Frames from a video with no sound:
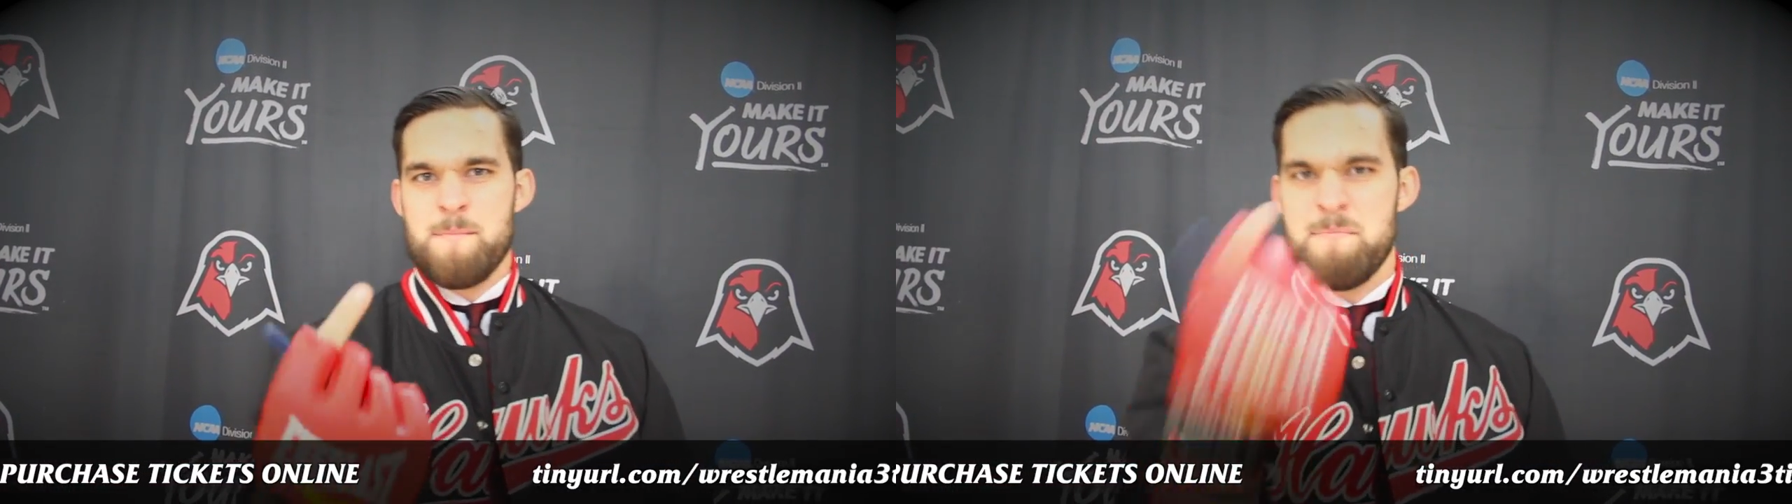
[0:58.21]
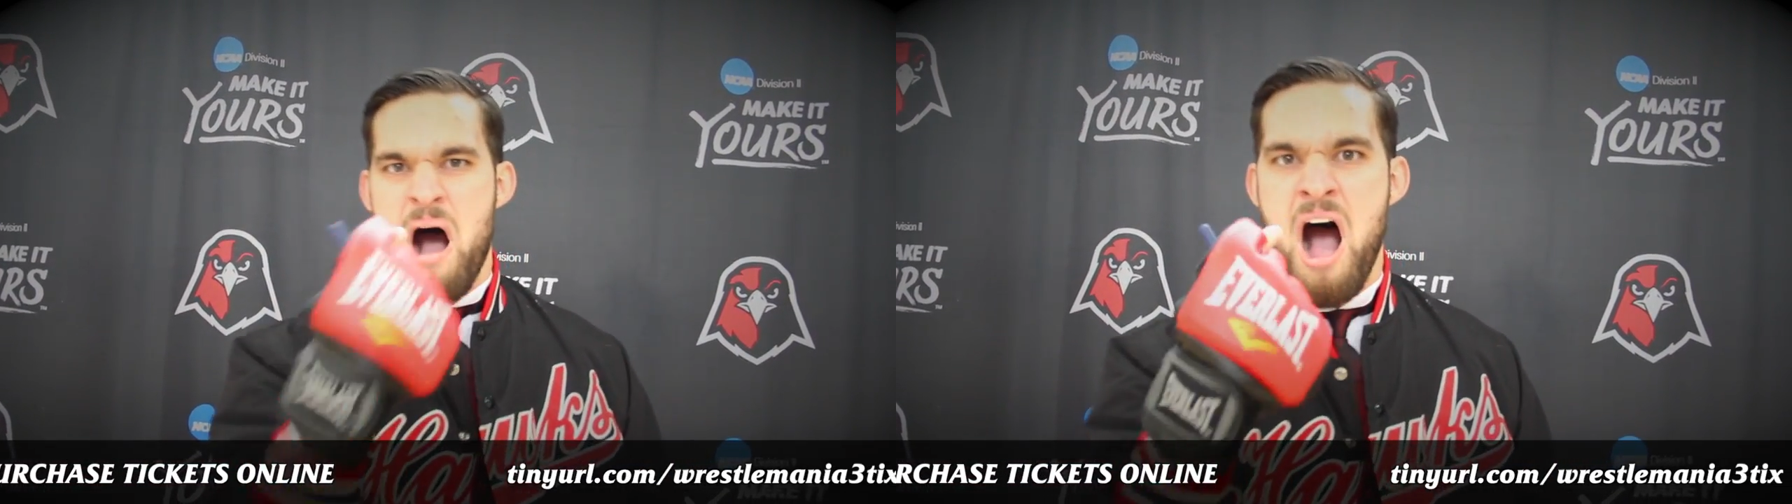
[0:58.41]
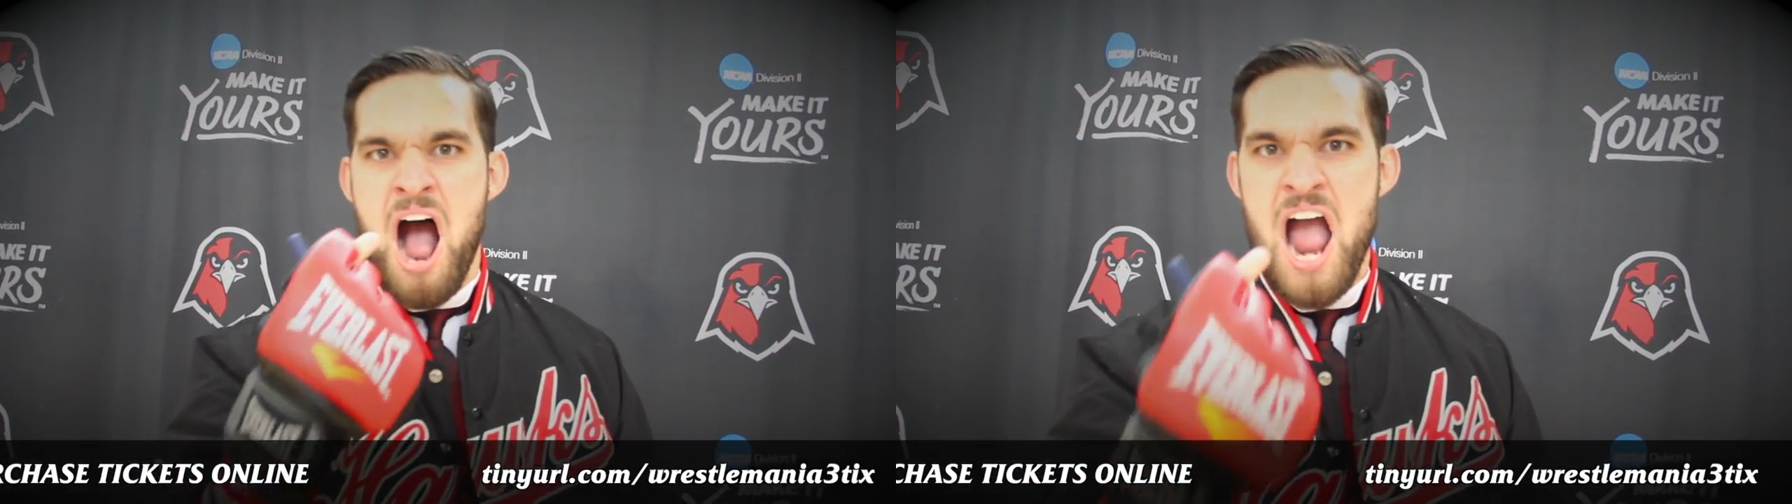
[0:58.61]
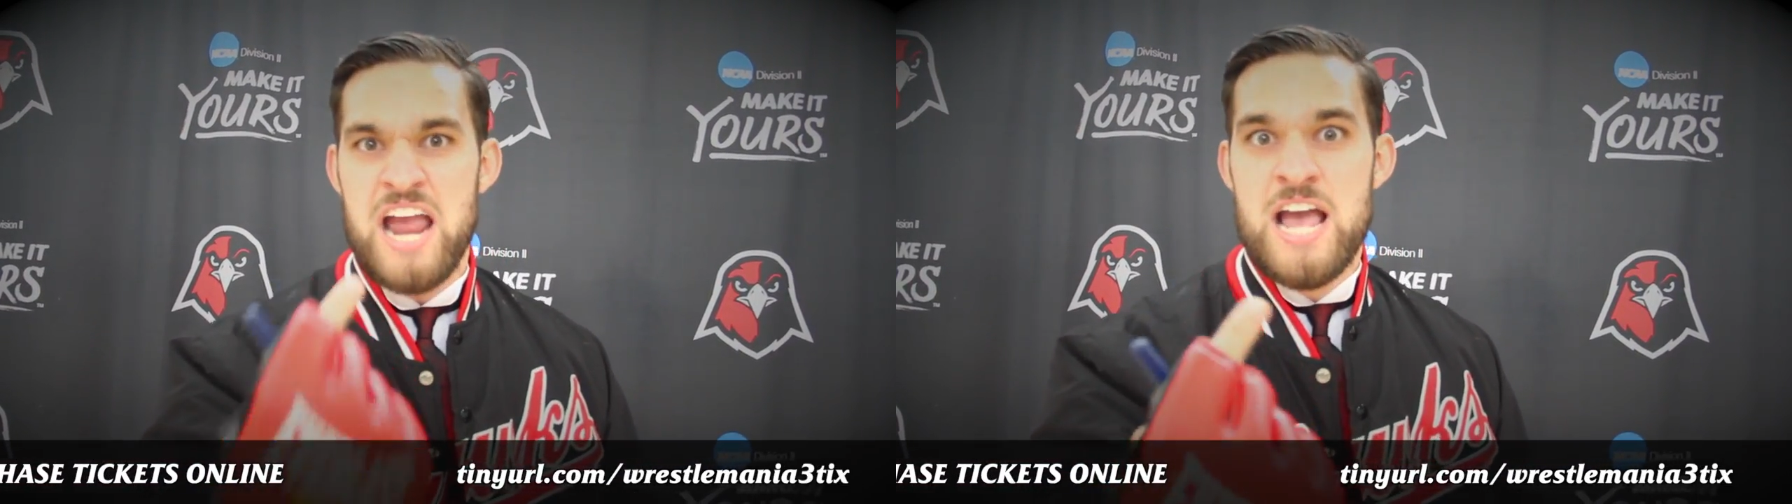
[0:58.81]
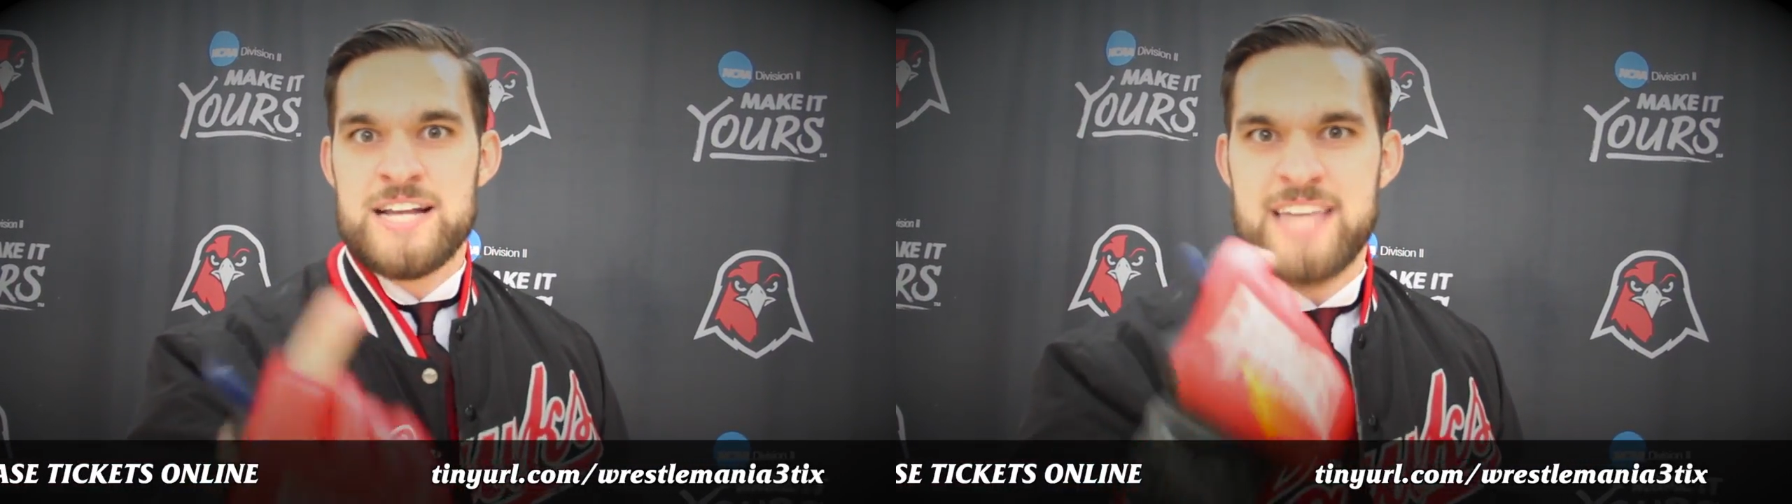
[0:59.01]
my
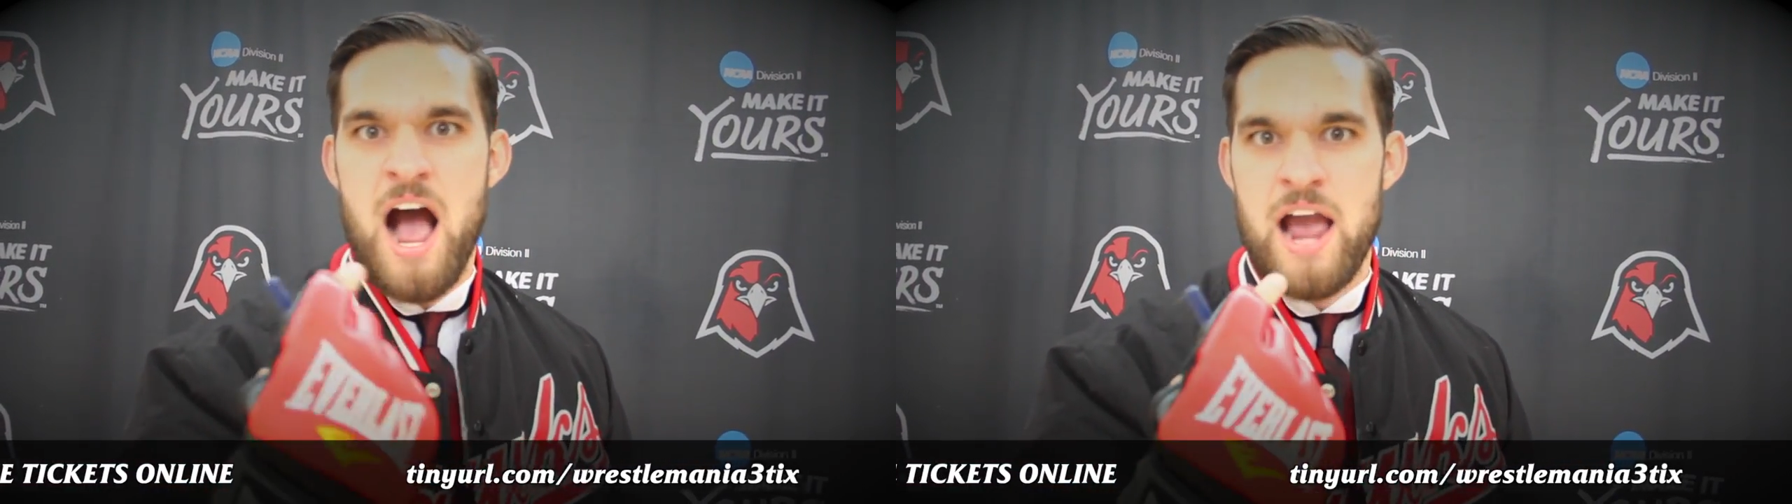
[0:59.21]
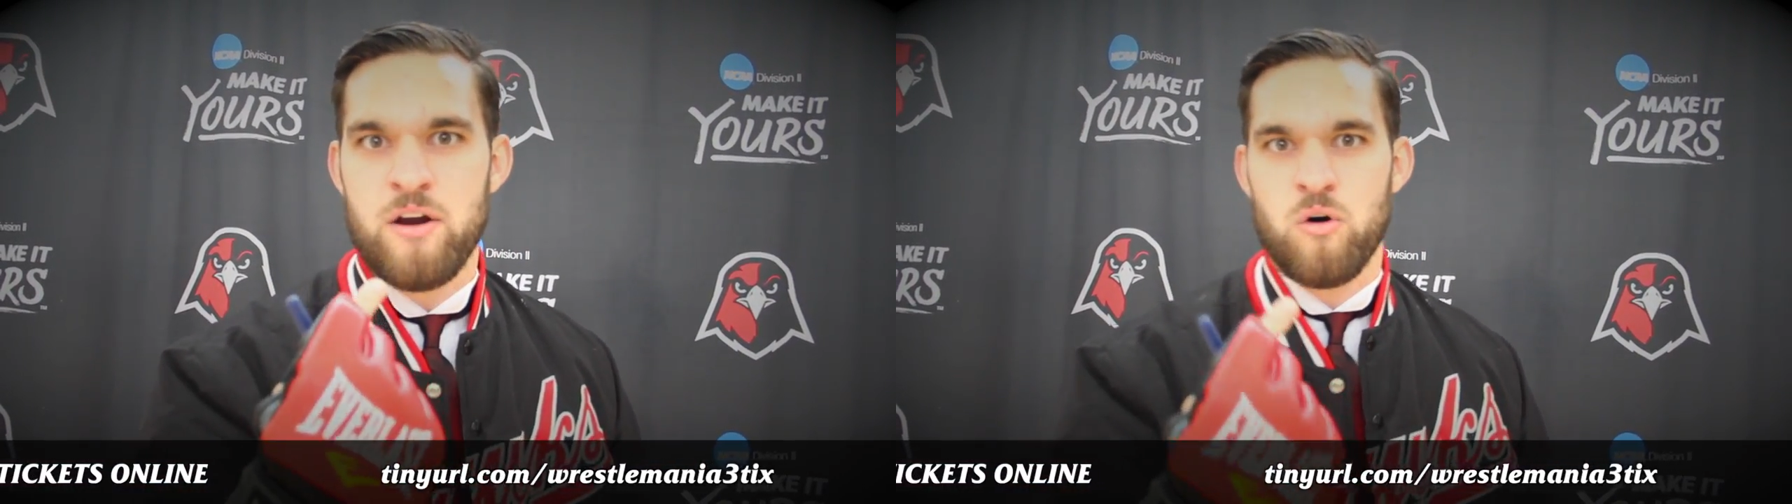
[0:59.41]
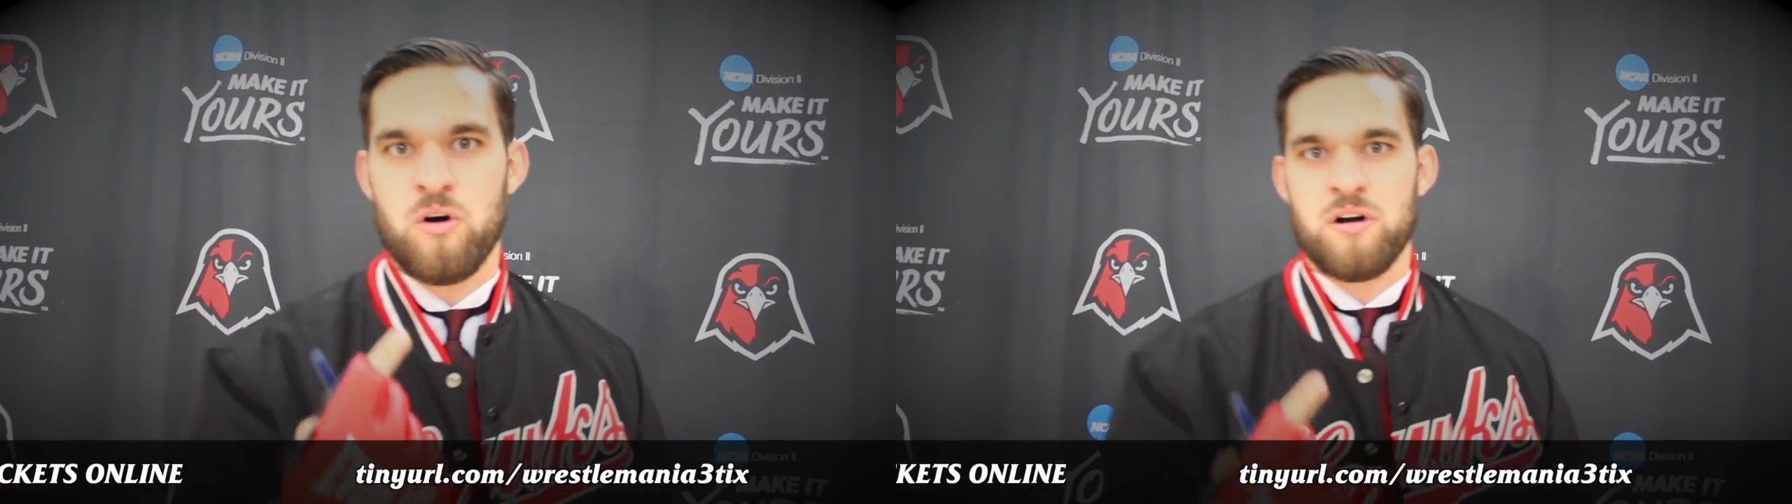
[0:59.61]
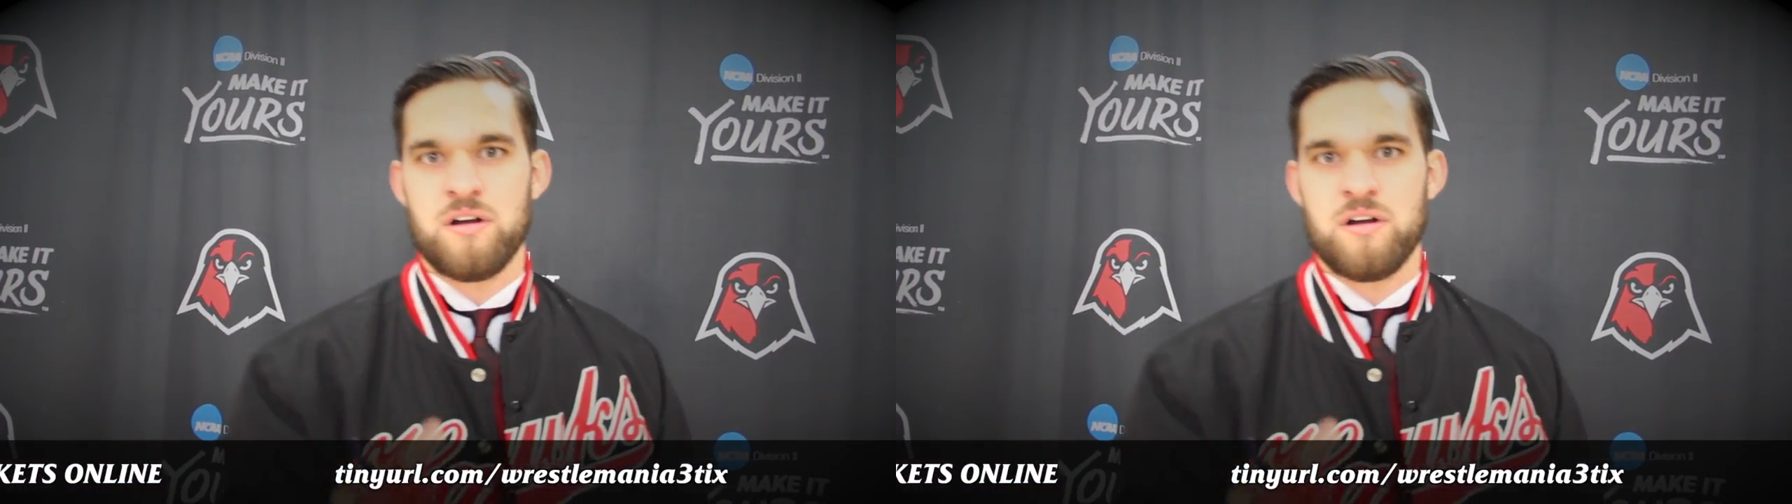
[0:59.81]
title.